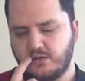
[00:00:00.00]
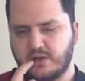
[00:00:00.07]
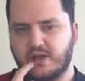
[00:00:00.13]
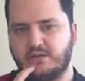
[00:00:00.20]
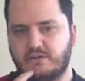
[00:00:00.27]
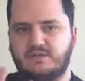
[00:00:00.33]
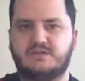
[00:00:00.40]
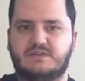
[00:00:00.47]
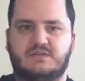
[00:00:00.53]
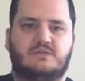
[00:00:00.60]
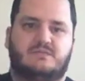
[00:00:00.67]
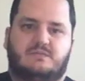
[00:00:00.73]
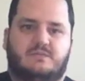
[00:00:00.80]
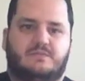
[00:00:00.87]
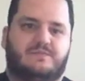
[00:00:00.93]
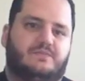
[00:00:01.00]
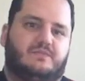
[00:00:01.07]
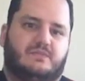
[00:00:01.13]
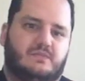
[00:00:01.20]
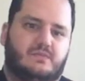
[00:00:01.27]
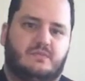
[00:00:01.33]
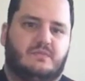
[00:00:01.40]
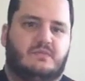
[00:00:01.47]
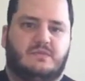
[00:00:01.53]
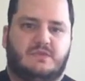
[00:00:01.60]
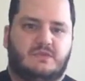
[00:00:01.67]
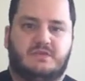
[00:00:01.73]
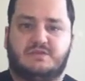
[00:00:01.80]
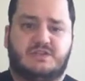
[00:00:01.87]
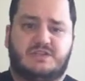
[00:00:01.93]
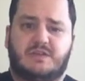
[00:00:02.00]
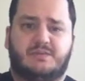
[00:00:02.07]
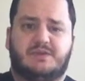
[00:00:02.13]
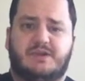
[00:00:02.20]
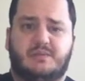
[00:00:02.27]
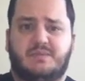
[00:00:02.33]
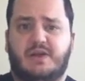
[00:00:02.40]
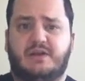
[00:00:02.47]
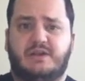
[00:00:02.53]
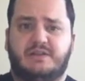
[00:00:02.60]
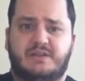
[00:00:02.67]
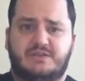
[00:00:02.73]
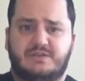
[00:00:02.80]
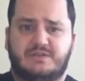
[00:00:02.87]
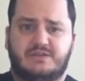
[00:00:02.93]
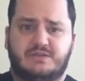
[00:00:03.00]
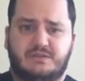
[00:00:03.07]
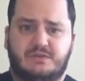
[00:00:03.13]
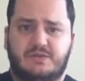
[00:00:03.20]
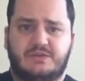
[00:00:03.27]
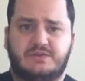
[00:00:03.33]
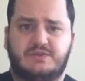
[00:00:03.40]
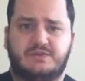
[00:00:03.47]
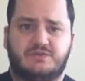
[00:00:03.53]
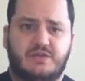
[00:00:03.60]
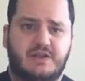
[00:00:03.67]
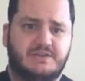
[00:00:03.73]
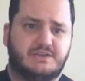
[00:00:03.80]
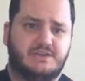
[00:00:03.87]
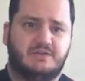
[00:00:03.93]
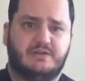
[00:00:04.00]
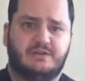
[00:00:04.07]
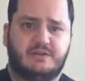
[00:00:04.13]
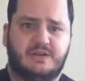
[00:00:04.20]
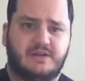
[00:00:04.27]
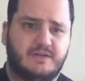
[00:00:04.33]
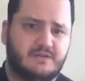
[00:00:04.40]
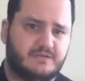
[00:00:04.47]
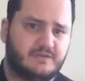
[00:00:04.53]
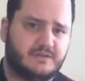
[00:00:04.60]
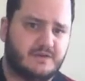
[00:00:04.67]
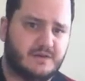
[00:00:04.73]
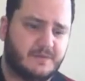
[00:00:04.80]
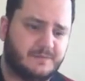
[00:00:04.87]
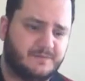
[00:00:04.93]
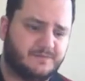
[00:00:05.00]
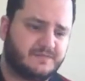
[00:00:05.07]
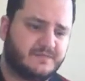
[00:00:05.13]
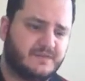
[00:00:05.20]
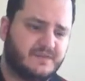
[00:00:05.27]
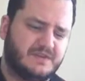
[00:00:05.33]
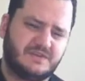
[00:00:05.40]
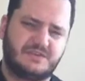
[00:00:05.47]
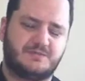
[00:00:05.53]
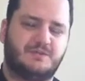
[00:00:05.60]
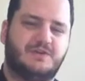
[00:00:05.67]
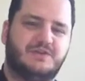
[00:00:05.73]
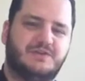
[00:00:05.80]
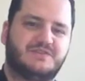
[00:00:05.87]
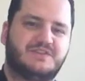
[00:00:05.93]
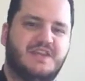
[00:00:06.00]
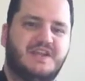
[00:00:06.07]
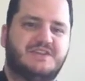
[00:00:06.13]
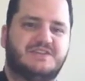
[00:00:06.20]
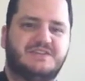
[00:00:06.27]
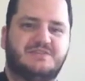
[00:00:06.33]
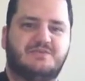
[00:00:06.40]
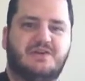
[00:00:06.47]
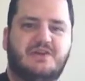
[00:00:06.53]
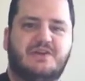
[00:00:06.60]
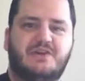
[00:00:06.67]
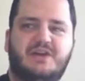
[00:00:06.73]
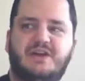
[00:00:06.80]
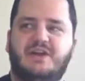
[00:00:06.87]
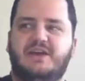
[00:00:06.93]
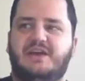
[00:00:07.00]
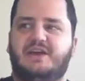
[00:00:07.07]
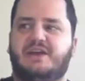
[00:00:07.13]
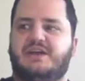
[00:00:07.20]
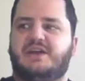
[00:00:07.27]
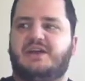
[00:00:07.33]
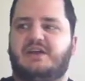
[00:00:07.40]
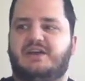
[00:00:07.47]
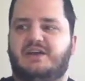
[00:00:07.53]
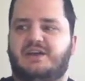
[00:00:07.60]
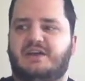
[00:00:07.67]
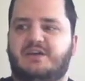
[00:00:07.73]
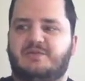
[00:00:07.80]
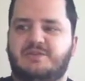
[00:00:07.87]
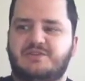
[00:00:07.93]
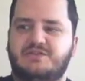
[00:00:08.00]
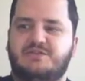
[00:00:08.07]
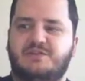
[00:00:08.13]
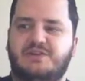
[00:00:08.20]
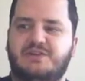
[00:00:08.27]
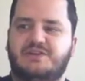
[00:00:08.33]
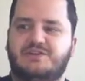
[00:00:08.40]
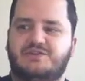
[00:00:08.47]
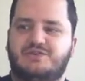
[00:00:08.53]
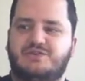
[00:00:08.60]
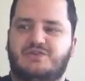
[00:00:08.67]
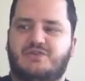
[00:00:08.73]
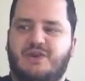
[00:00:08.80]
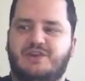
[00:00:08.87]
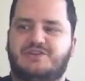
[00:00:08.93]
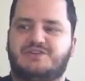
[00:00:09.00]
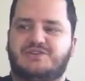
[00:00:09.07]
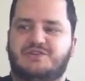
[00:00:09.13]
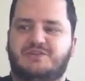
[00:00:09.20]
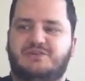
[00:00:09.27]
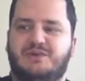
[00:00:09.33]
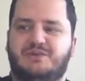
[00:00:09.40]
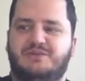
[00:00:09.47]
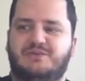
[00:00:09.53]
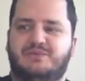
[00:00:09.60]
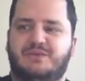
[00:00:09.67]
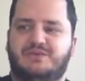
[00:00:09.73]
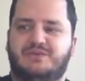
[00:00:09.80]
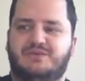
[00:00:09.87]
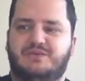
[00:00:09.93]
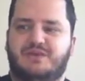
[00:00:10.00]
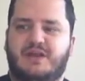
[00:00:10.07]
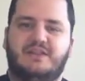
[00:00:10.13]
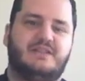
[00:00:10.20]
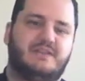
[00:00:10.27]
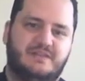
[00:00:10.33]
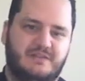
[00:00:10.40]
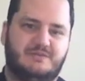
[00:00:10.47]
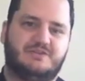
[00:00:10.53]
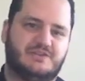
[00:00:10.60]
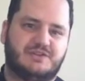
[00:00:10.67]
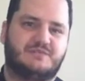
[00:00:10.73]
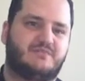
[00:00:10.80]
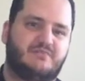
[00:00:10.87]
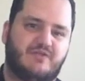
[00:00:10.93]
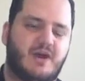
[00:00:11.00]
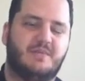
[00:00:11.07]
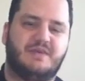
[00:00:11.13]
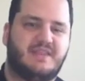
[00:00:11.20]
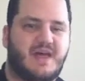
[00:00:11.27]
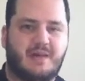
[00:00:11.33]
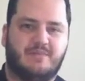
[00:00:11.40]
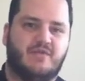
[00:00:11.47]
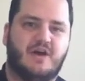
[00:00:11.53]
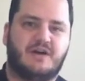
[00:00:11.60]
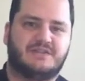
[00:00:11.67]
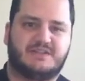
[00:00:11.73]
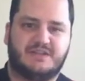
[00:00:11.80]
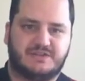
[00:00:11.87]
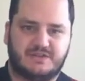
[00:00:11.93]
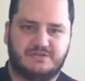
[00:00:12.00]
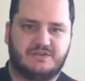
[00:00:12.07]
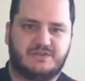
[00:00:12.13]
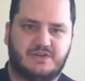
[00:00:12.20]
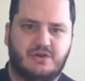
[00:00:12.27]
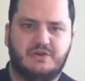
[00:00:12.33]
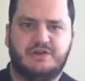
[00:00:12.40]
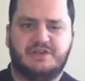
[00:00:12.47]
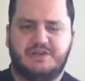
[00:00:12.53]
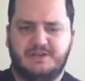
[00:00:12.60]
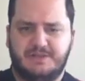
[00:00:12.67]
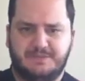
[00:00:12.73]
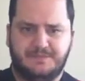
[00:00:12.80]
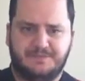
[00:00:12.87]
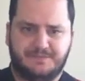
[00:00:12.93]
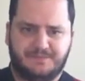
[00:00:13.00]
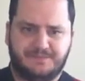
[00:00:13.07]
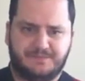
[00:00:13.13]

all right, there's just something about it that just strikes you. And this is one of those cases where I wasn't really quite sure what I think it was just probably that process of just going in